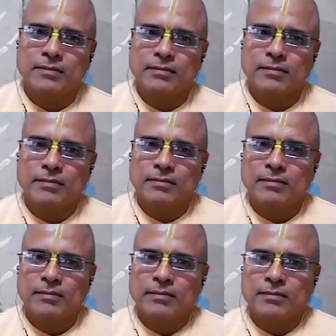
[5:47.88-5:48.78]

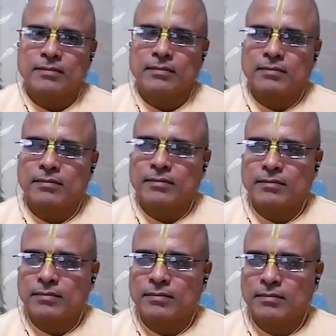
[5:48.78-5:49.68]

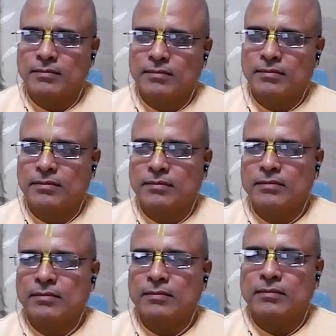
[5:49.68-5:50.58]

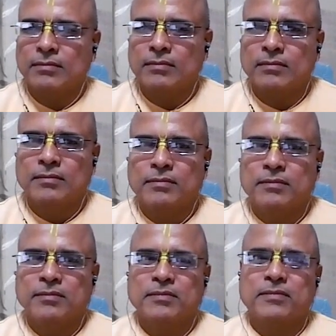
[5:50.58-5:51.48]

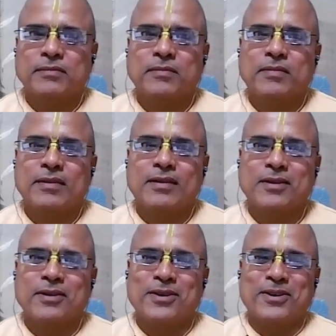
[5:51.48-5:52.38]

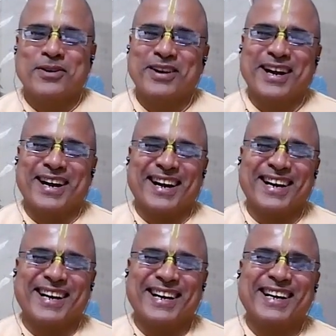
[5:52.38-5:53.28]

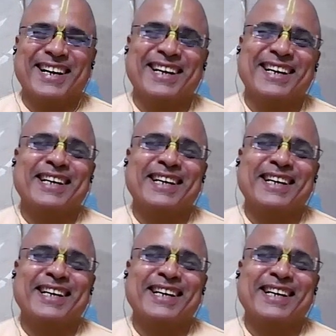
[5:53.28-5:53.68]
No words are spoken by the person on screen.